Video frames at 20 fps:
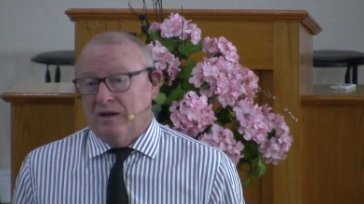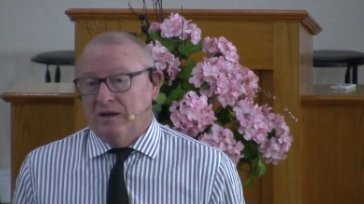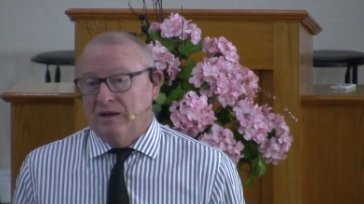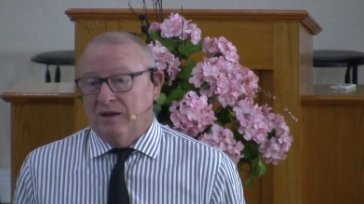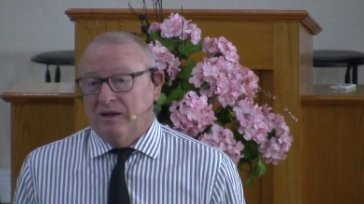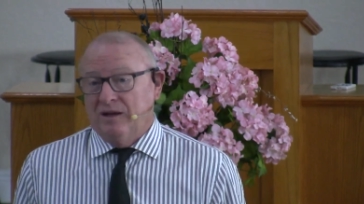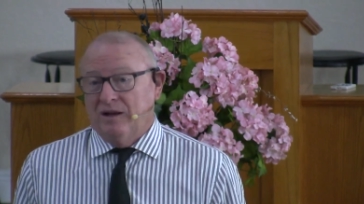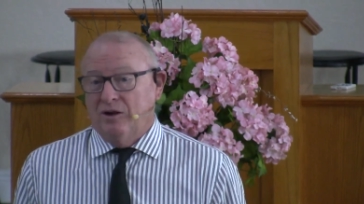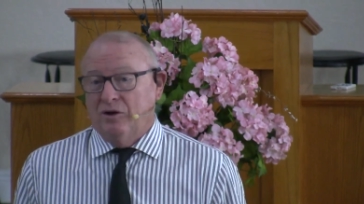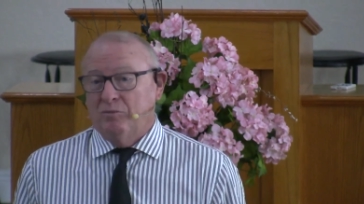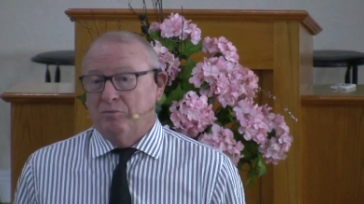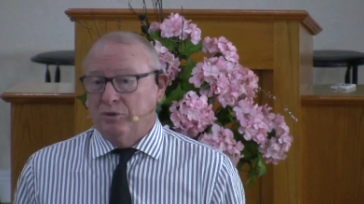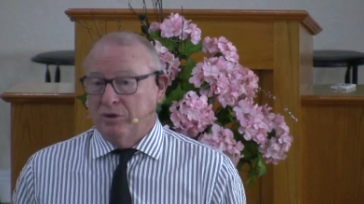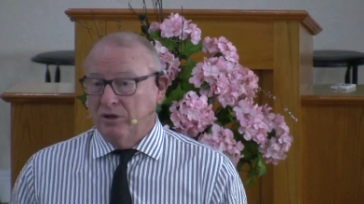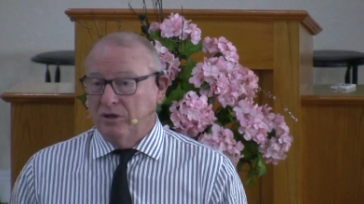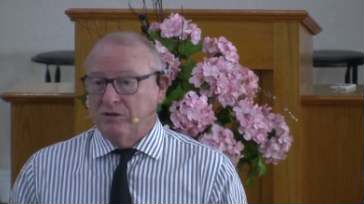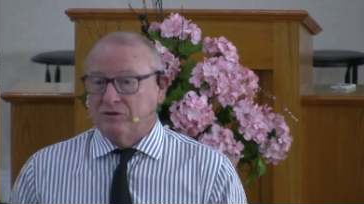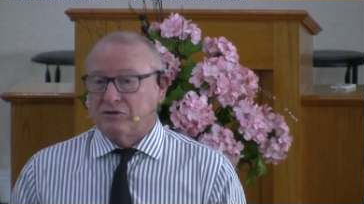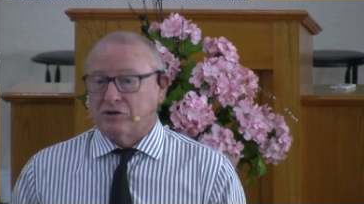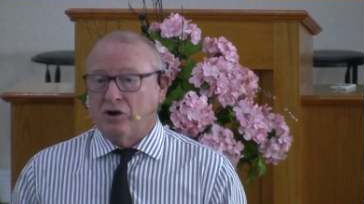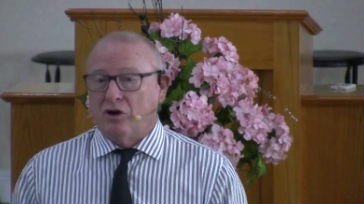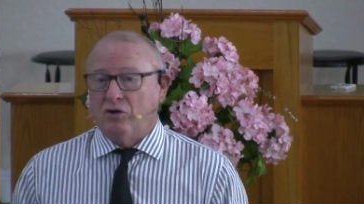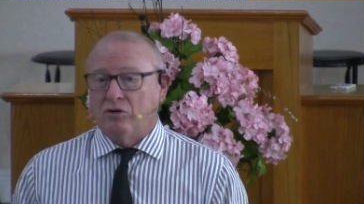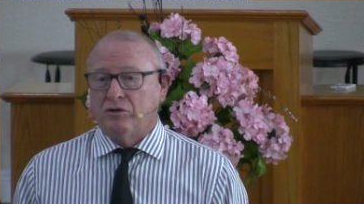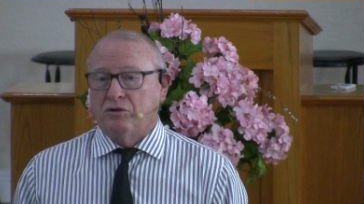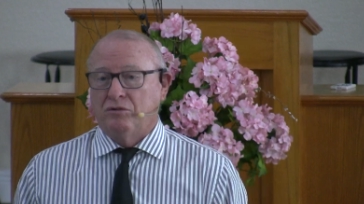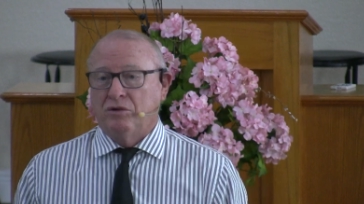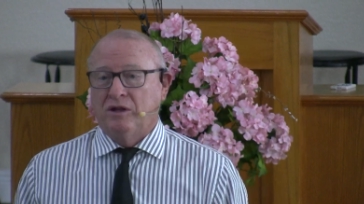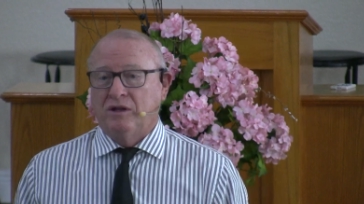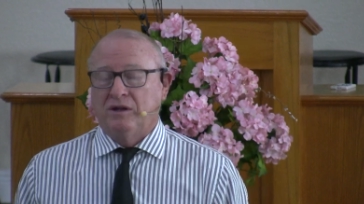You, you, know, put a little salt
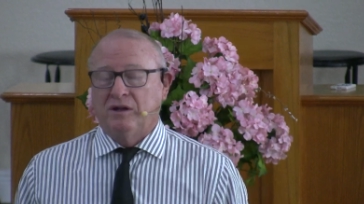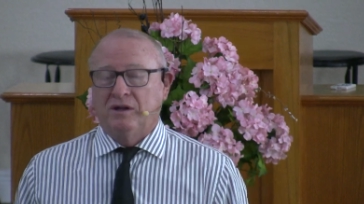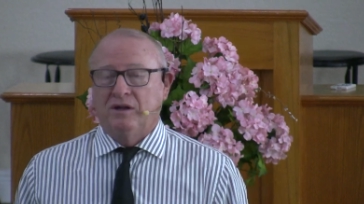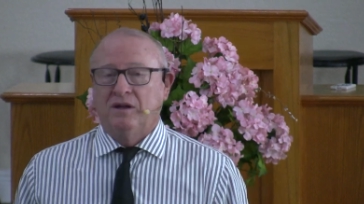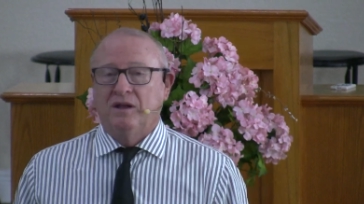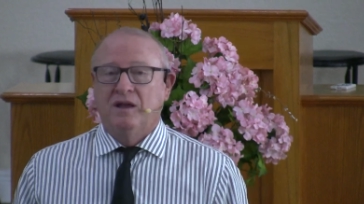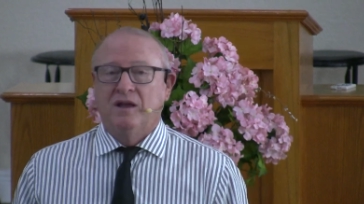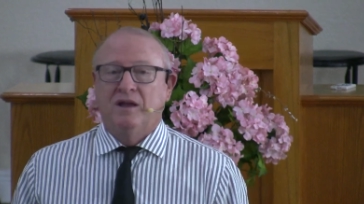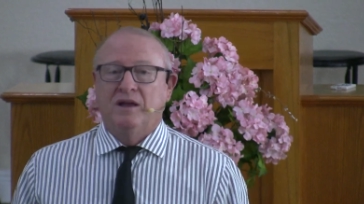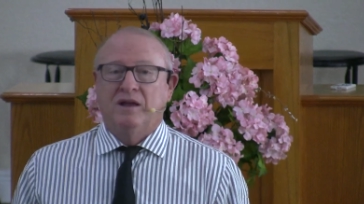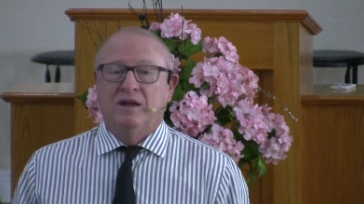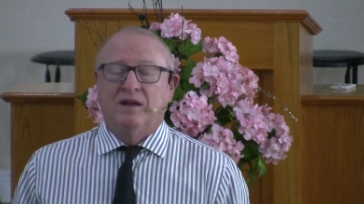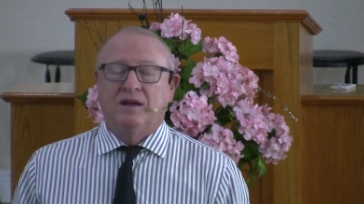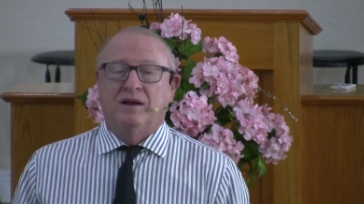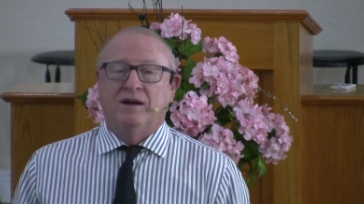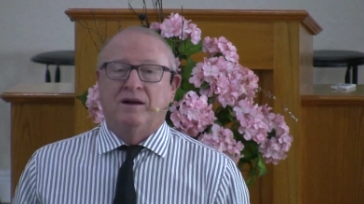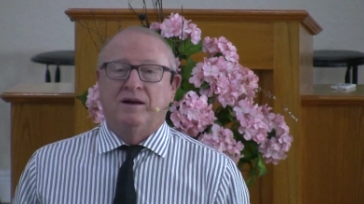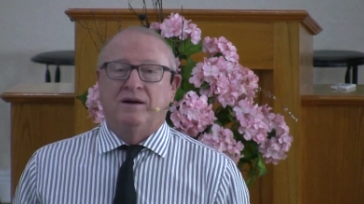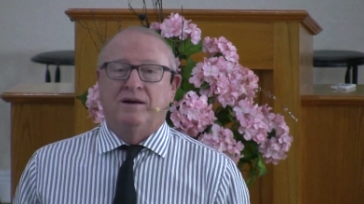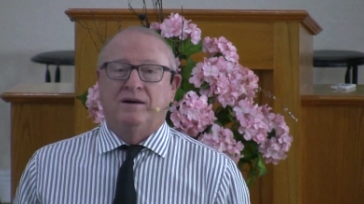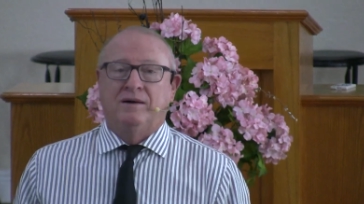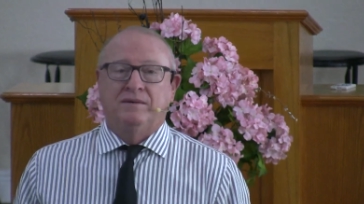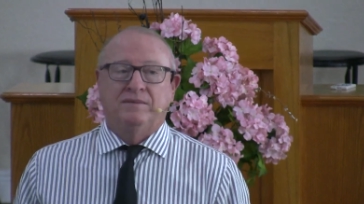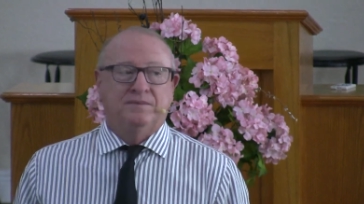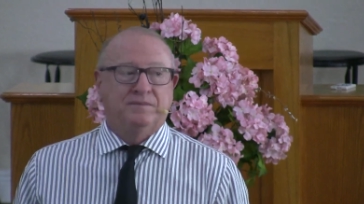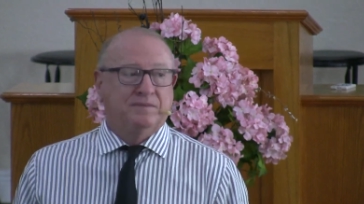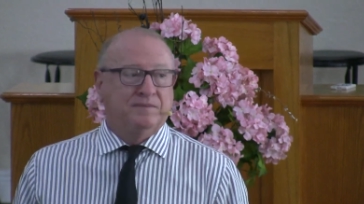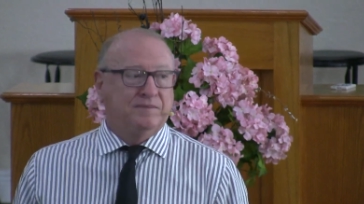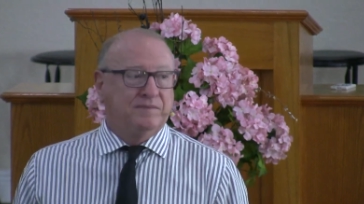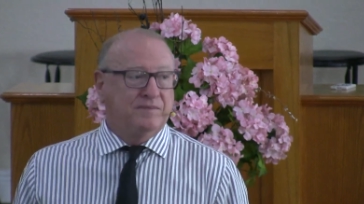on it, and
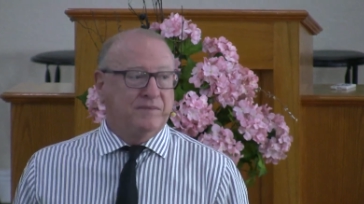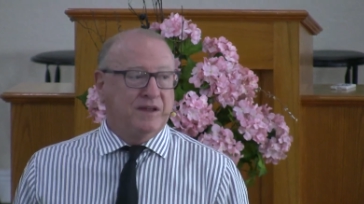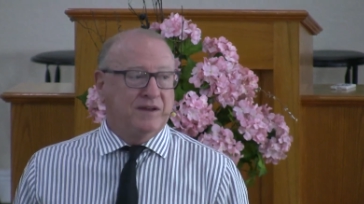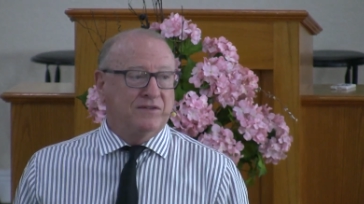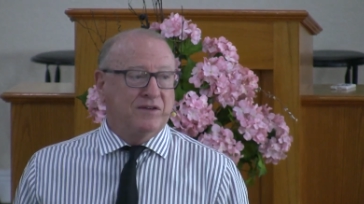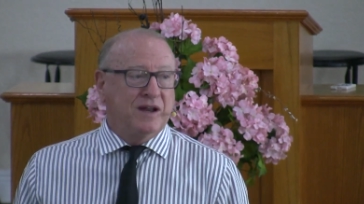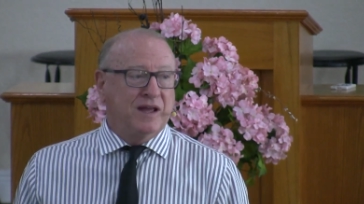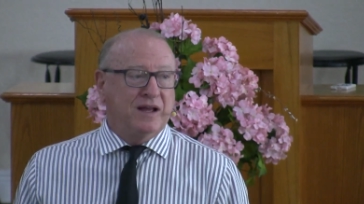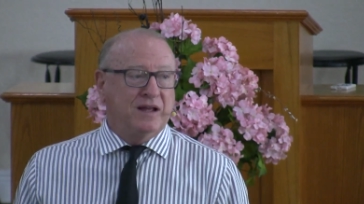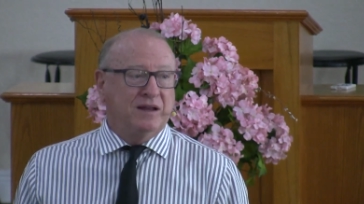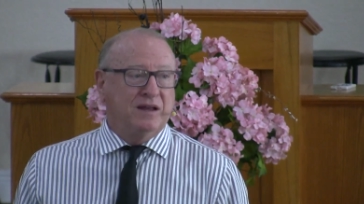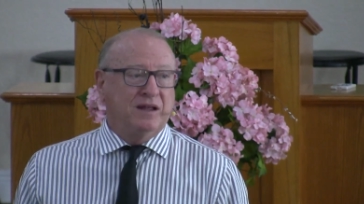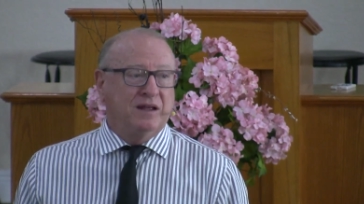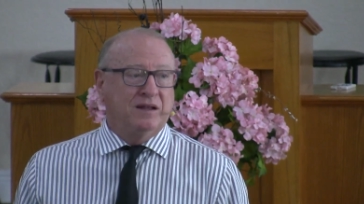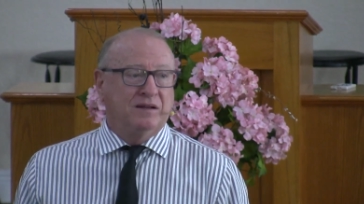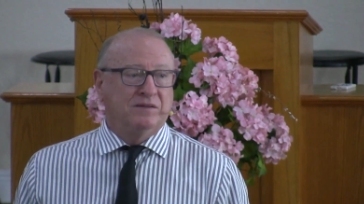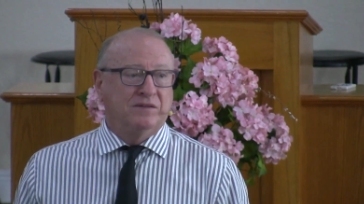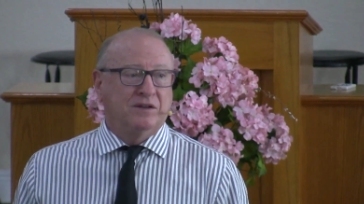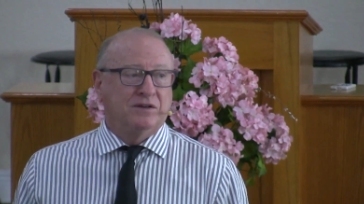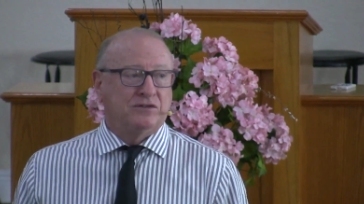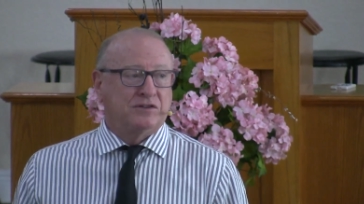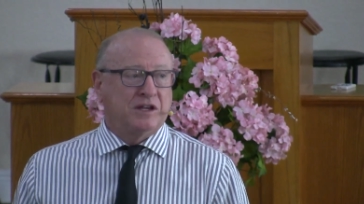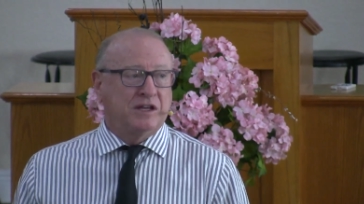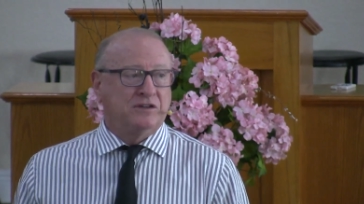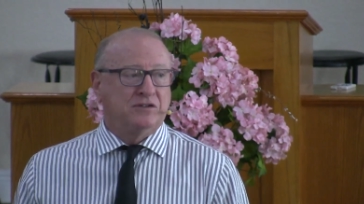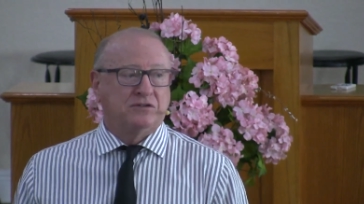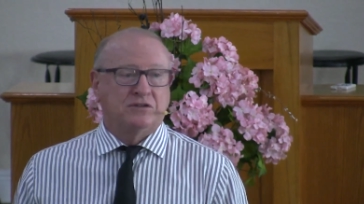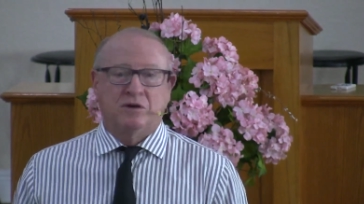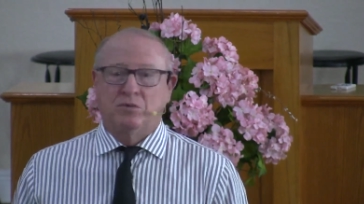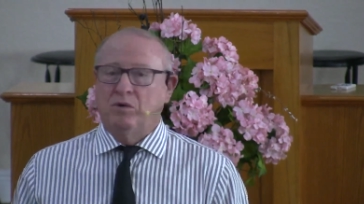uh, every now and then, you know, Stacy
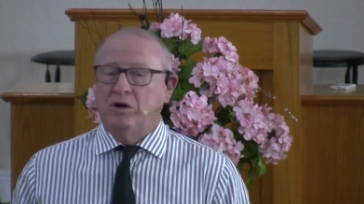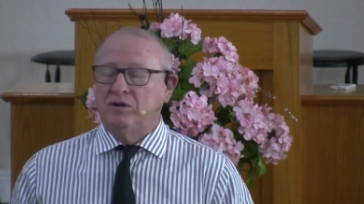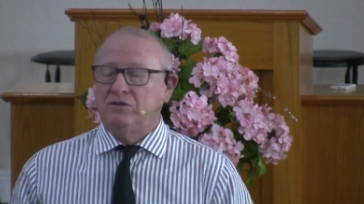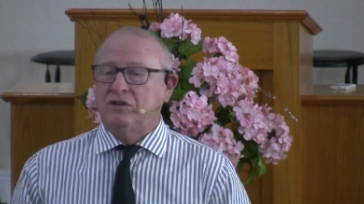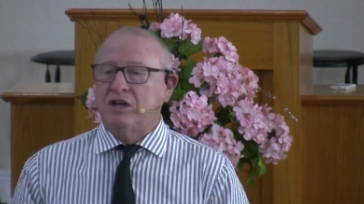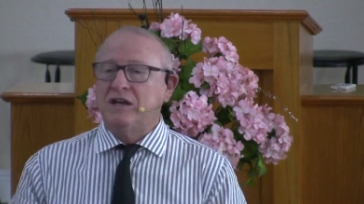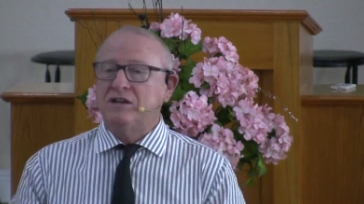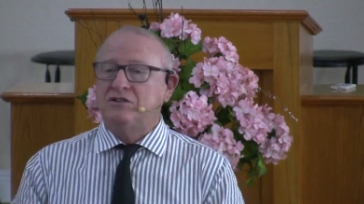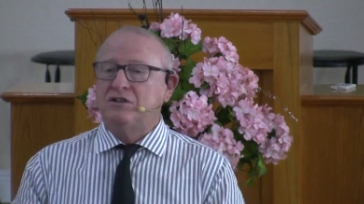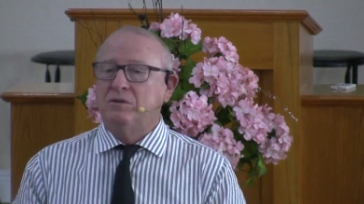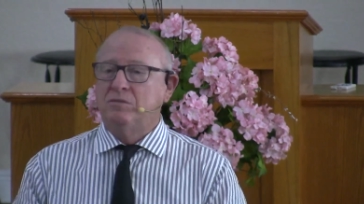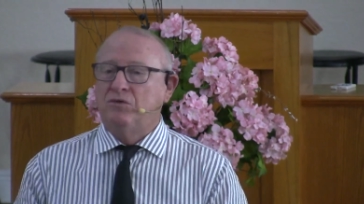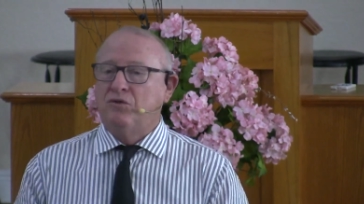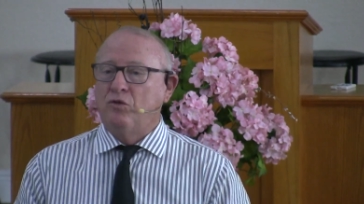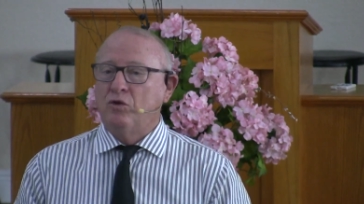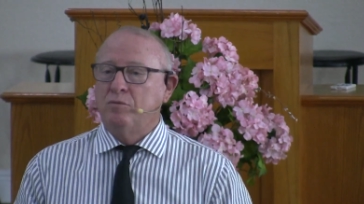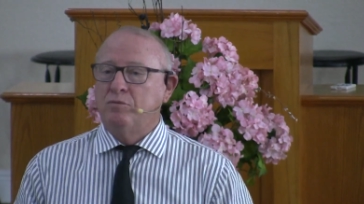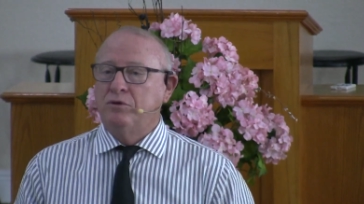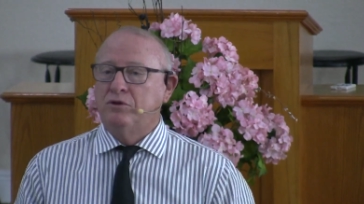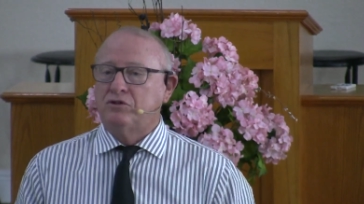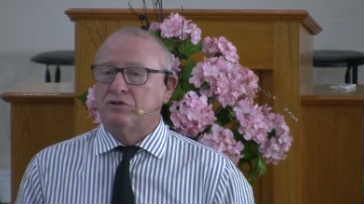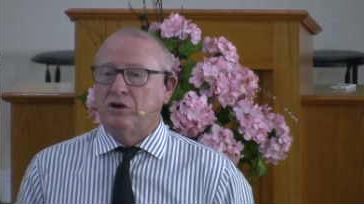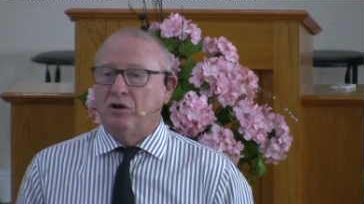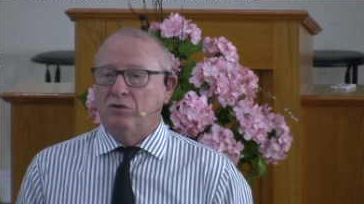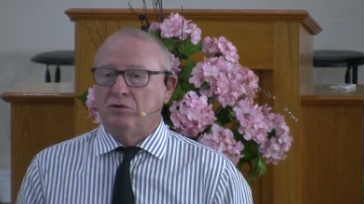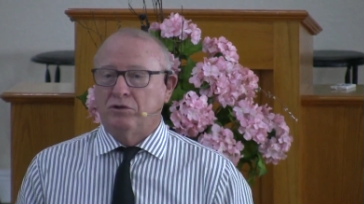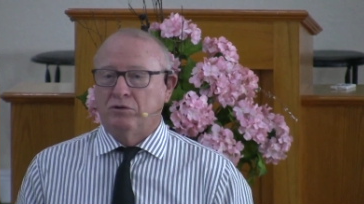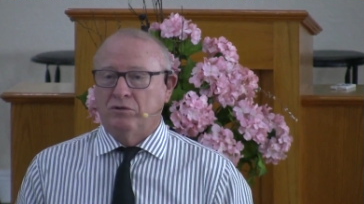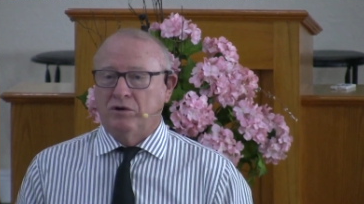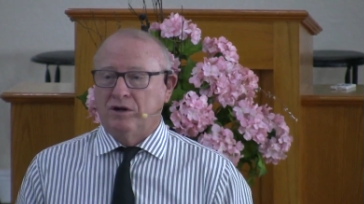will say, "Well, taste it before you put
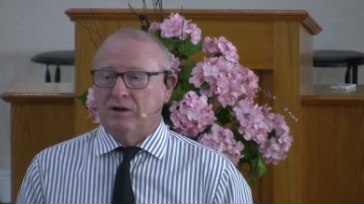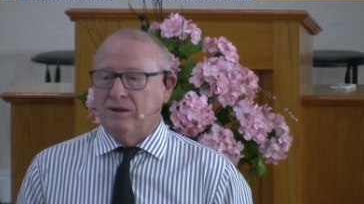salt on it."